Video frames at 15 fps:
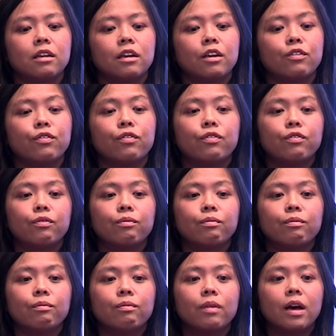if
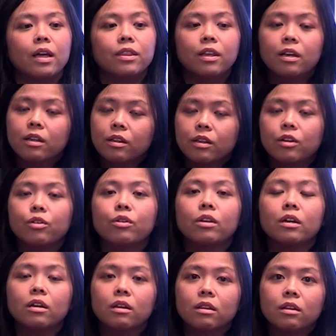I think you know
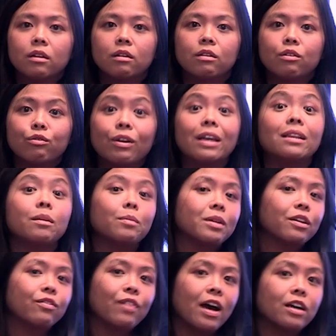the, the, the rate
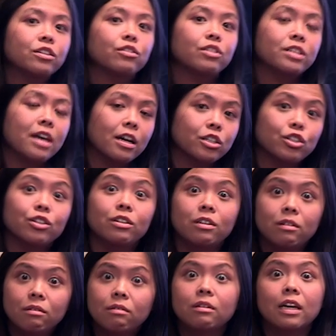limiting factor is
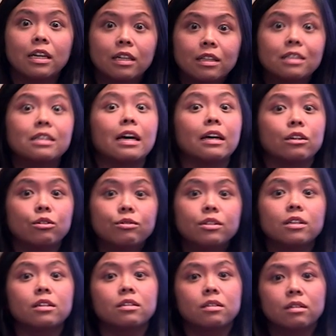actually getting the
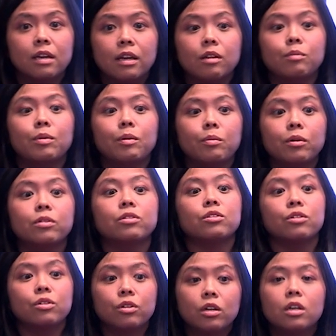diagnosis, getting people
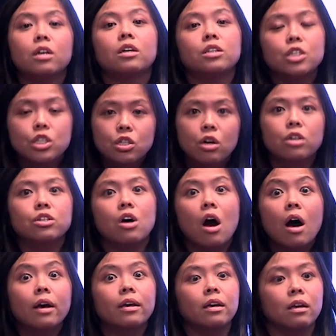to, to start
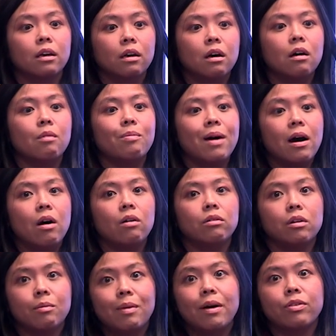talking about,
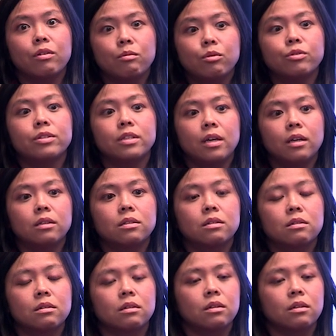about their mood states.